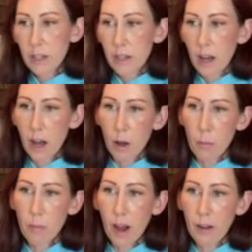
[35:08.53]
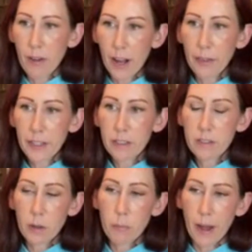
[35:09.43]
I've had things
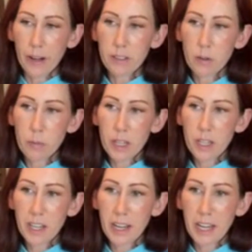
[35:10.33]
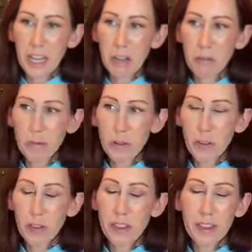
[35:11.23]
sent back to me if
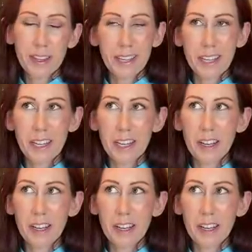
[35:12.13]
the,